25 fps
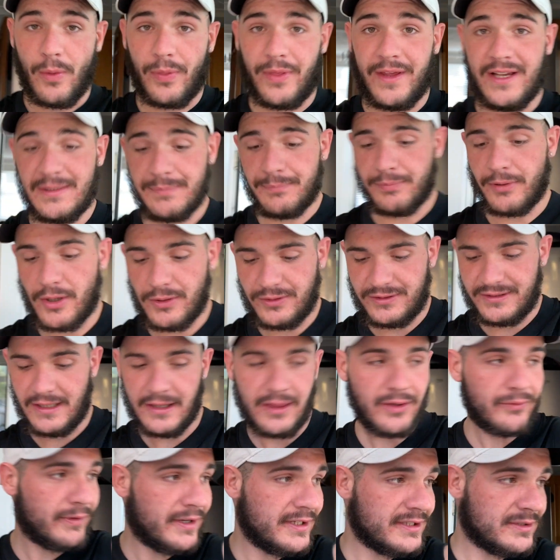this
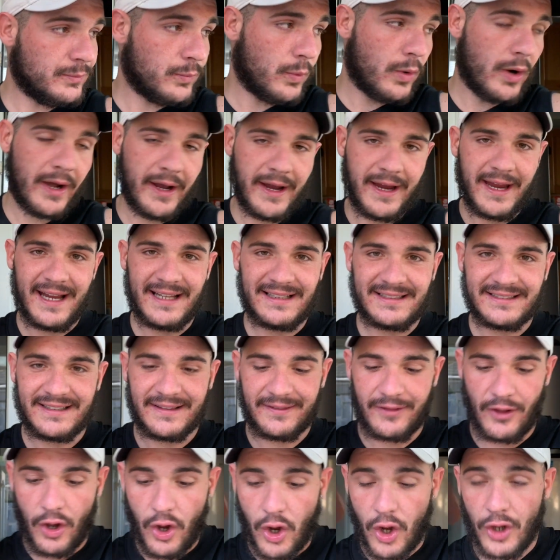protein, the reason why it's
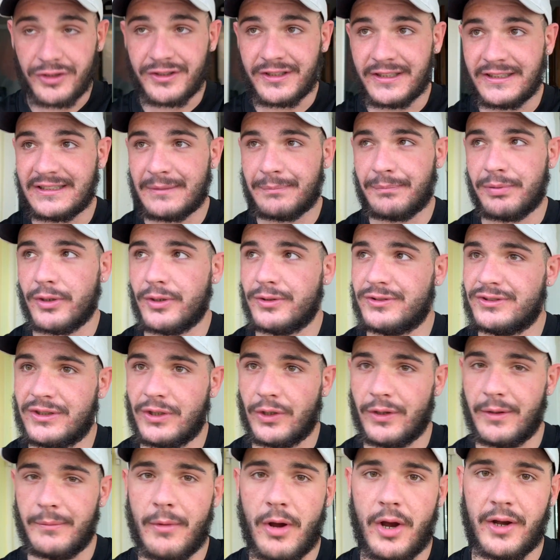the hottest
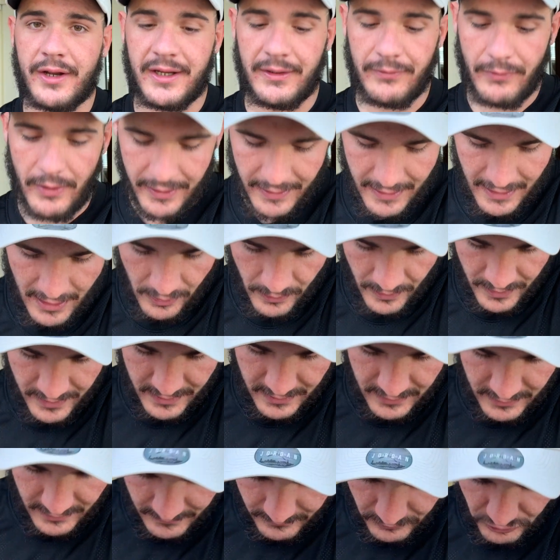protein on the market right now,
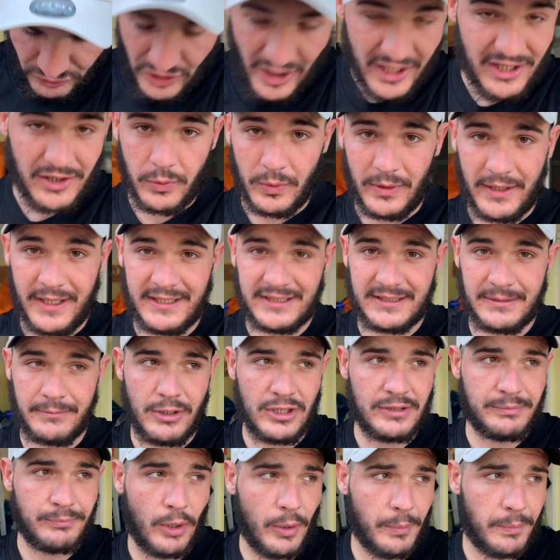genuinely is the
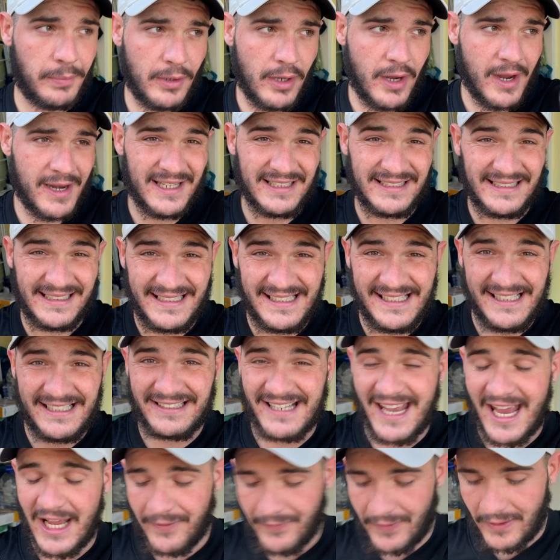most popular, and it's
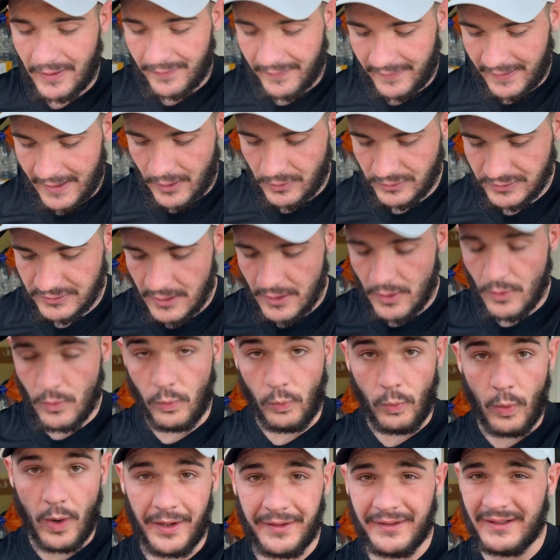leagues ahead of anything else.
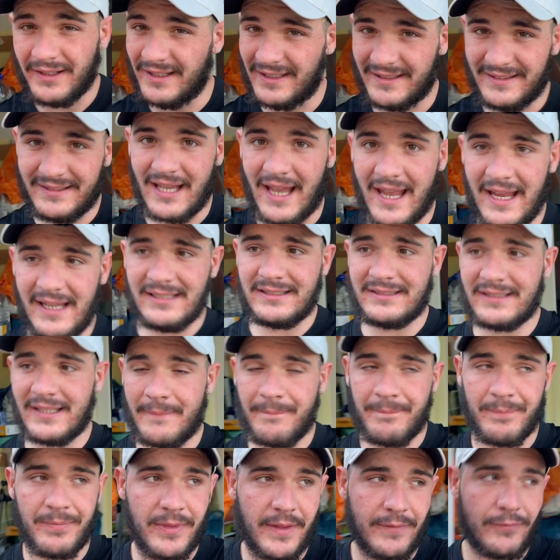1, taste.
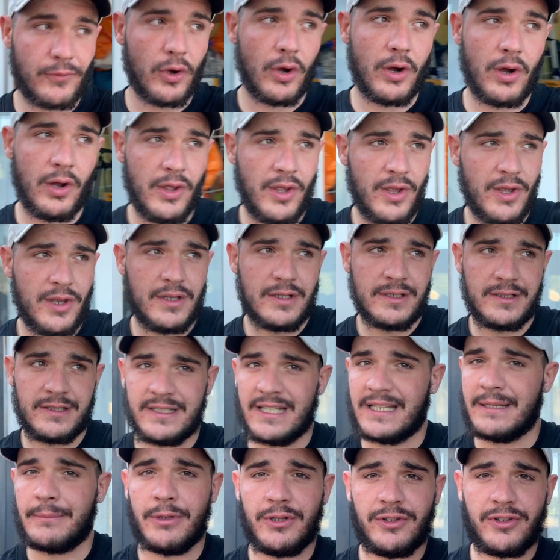They've got
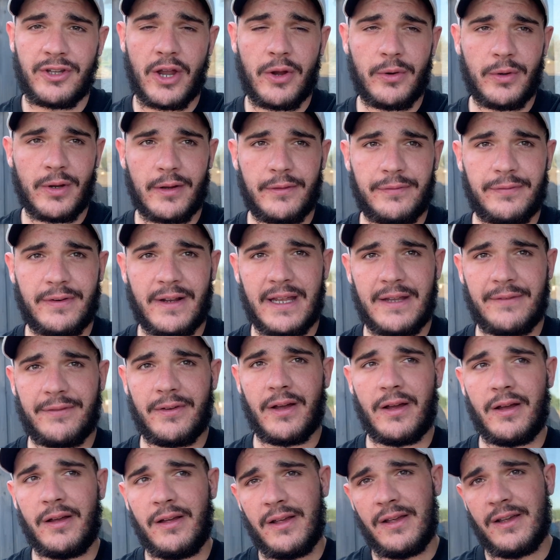cinnamon donut
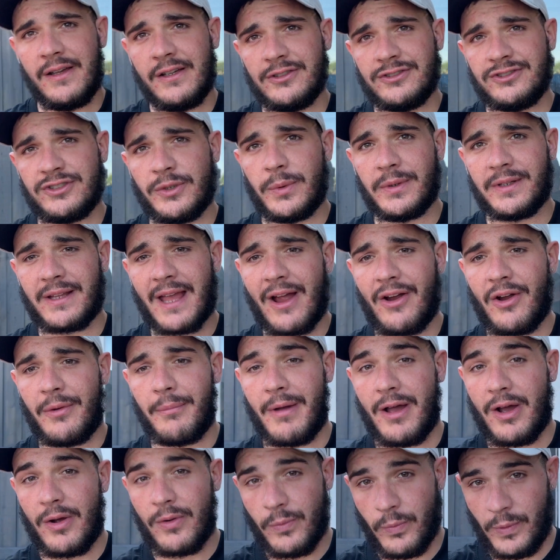flavor, salted
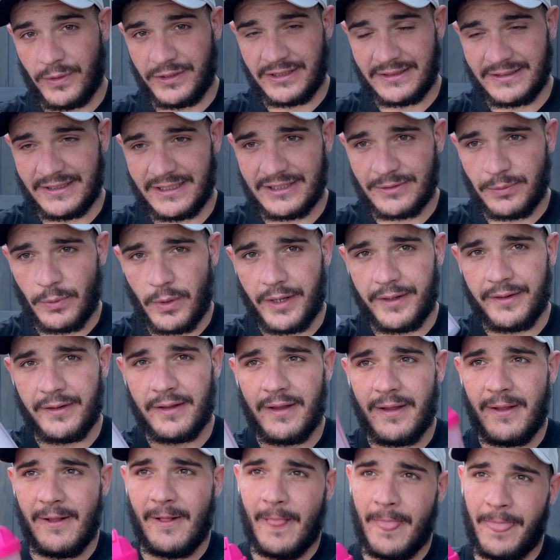caramel, which is this one.
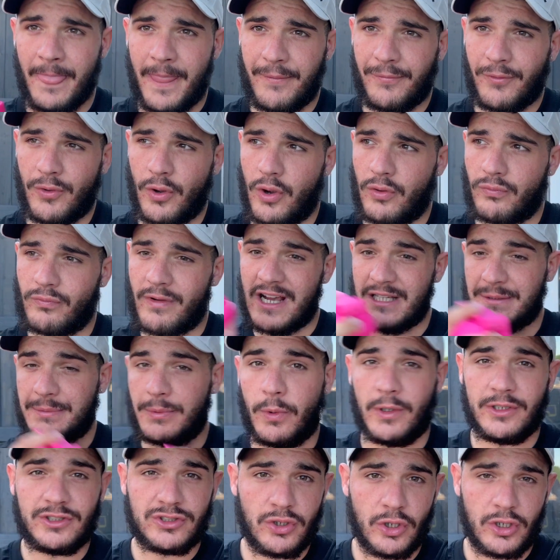They've got
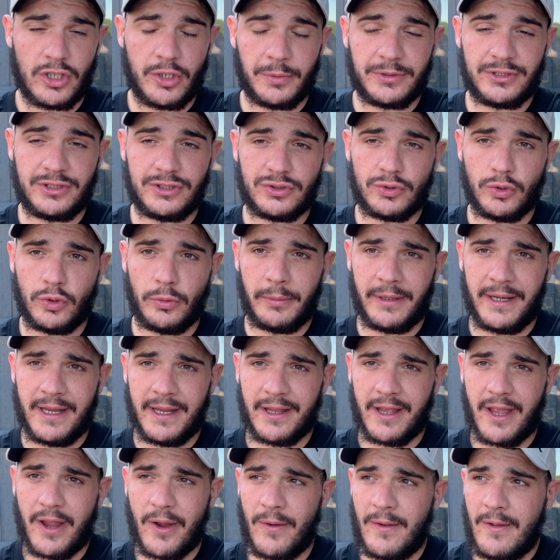raspberry white chocolate, which you saw a minute
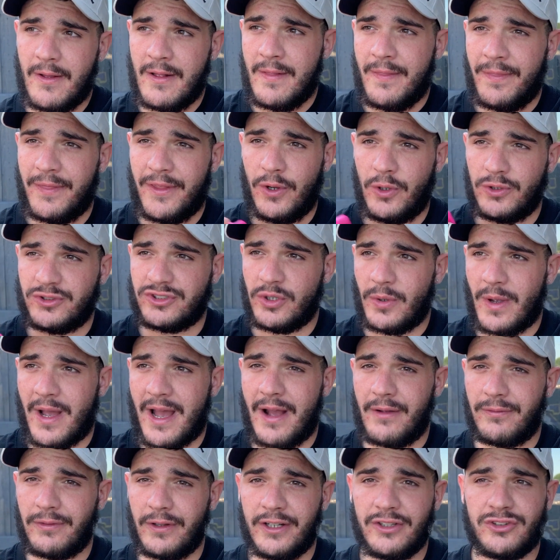ago. They also
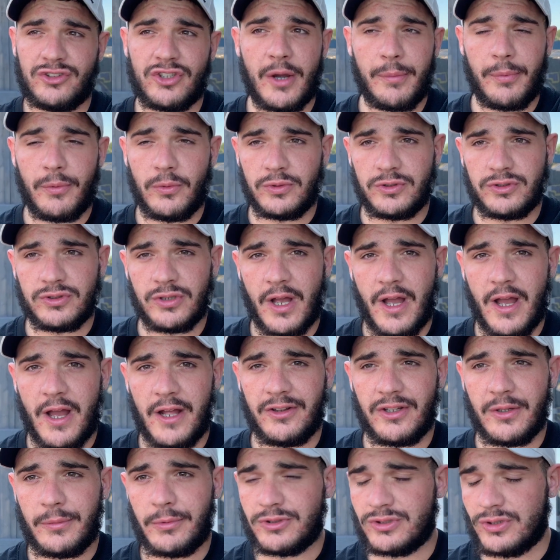have like double
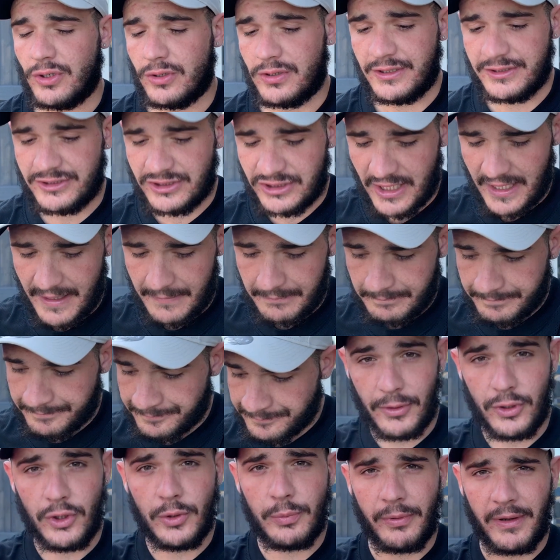chocolate chip,
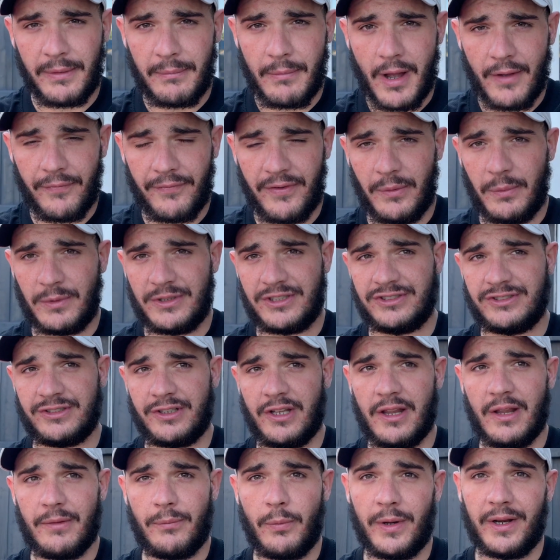blueberry muffin, which is
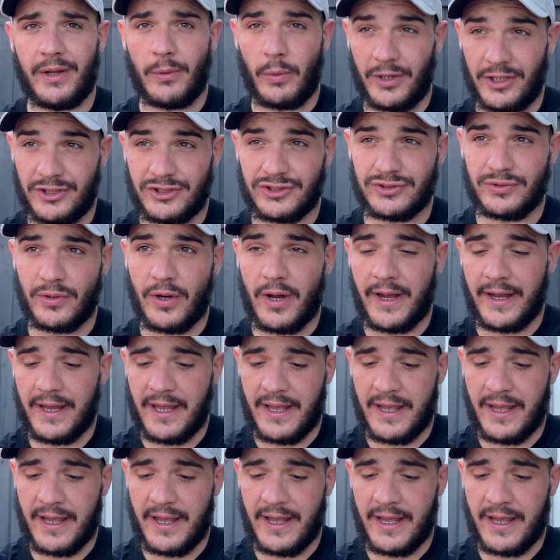another one I want to try.